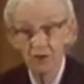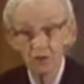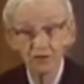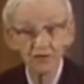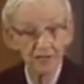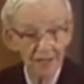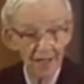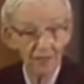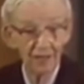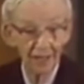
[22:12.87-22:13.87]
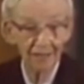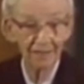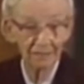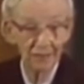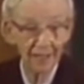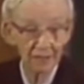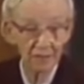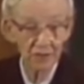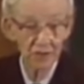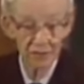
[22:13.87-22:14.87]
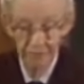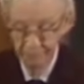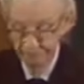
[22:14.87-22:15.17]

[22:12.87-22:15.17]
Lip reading: use of the standard high-level languages.